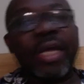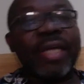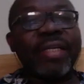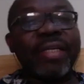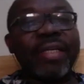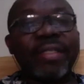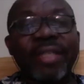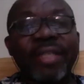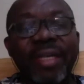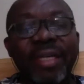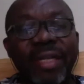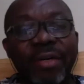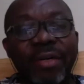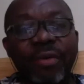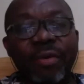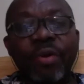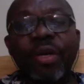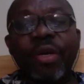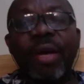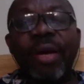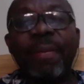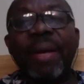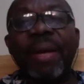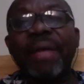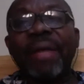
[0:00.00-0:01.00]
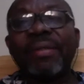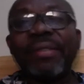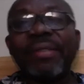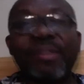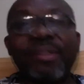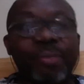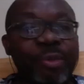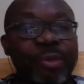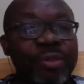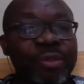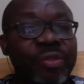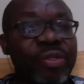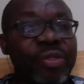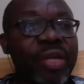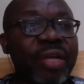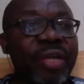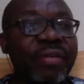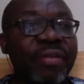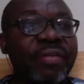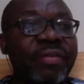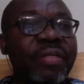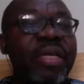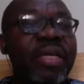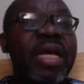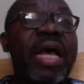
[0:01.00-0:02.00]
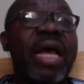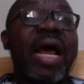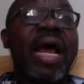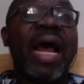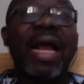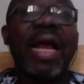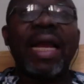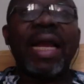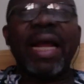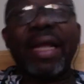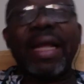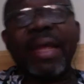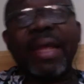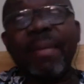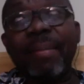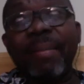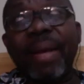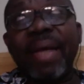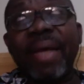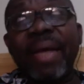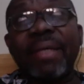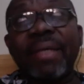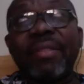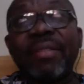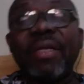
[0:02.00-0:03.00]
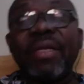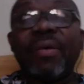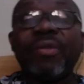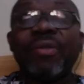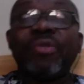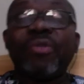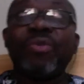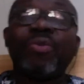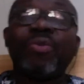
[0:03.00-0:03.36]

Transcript: started going about his business, and I came back. That was to